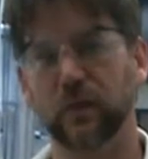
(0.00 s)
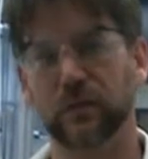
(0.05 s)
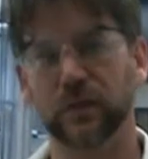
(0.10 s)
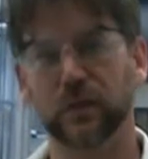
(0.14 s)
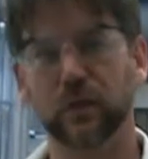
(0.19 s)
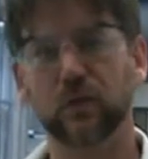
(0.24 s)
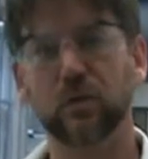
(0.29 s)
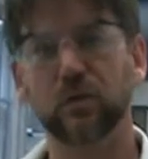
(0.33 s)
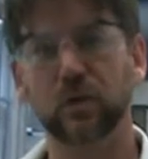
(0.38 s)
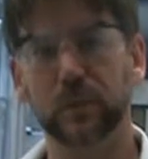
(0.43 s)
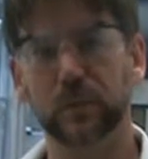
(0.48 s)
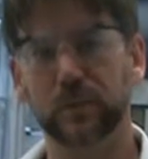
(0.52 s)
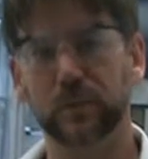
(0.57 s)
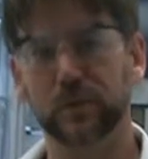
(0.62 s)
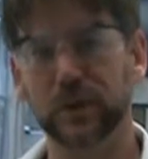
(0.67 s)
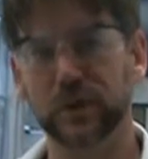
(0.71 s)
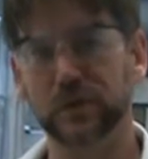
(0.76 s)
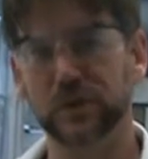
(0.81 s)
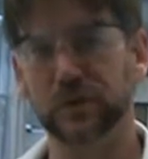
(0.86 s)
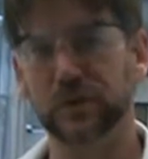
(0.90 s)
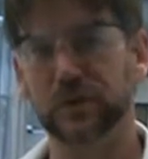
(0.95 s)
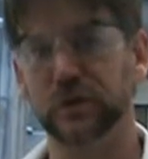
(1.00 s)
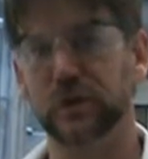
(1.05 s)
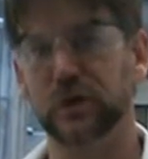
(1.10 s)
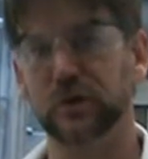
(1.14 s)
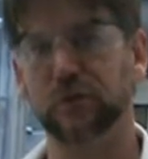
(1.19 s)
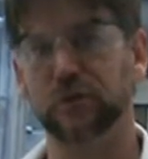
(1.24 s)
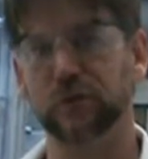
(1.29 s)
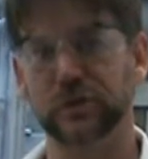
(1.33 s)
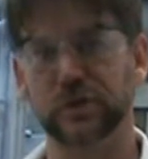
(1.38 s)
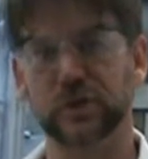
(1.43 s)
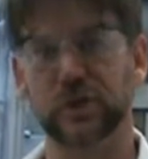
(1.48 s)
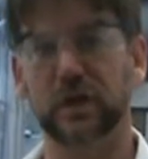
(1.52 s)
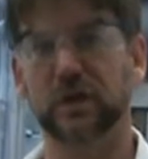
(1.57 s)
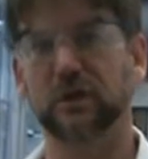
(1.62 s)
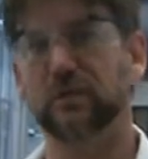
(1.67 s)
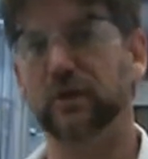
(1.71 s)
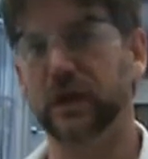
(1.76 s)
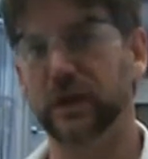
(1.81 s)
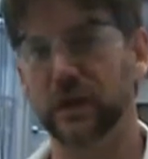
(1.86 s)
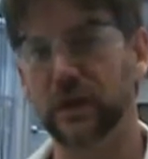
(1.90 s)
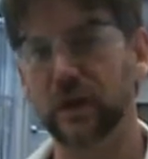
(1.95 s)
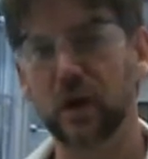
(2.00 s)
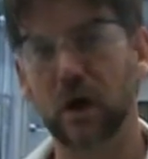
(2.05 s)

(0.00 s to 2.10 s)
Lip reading: the incorporation of regenerated